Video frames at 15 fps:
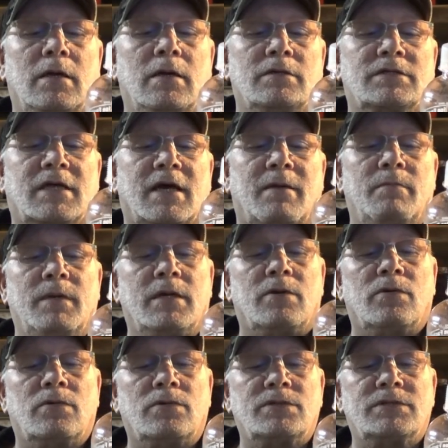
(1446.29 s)
It's got
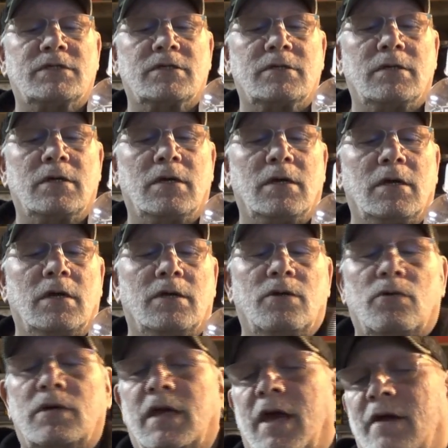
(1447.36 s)
minerals,
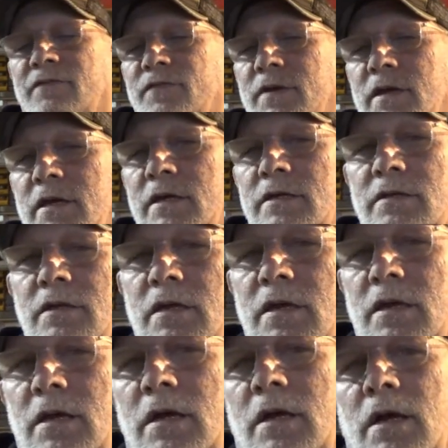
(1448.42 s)
no caffeine.
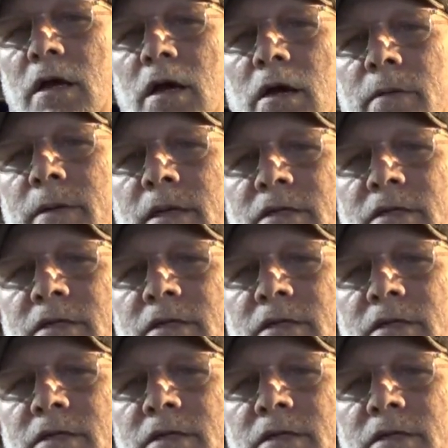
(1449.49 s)
I mean,